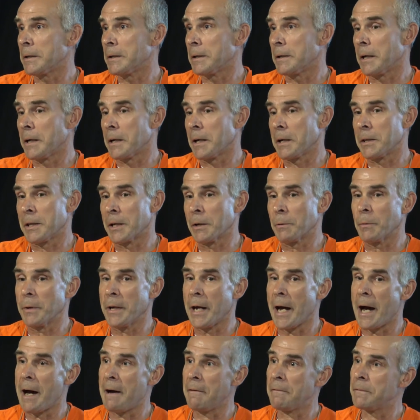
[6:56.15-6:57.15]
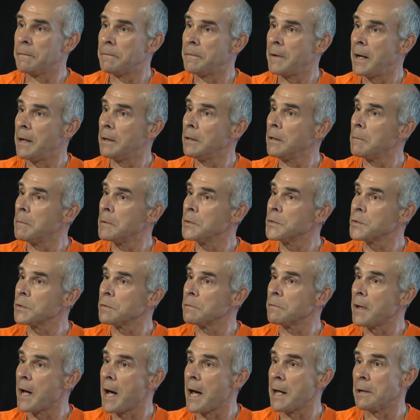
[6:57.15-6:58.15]
And I think we have elements of
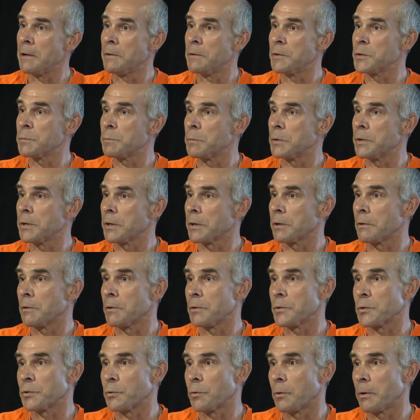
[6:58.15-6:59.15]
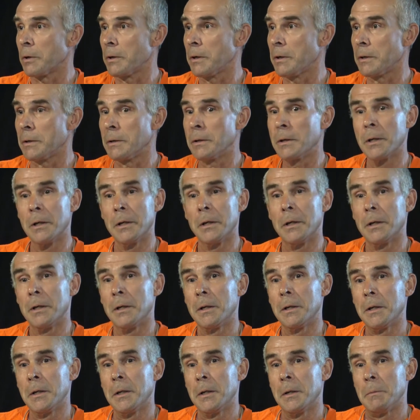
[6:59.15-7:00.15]
that in this particular story, and
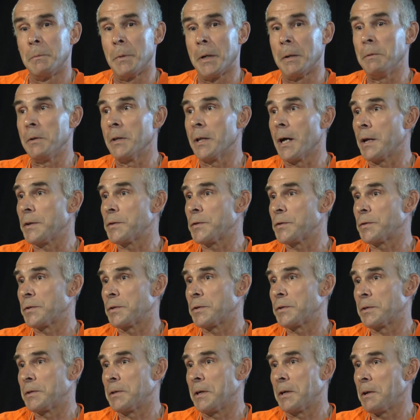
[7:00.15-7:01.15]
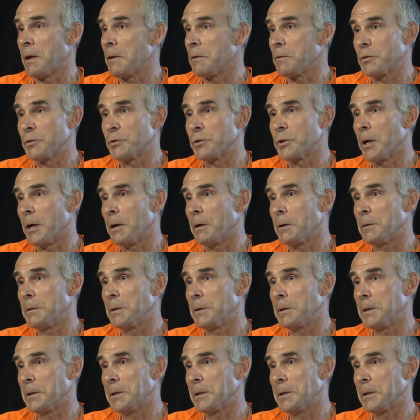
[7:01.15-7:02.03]
maybe that's another show.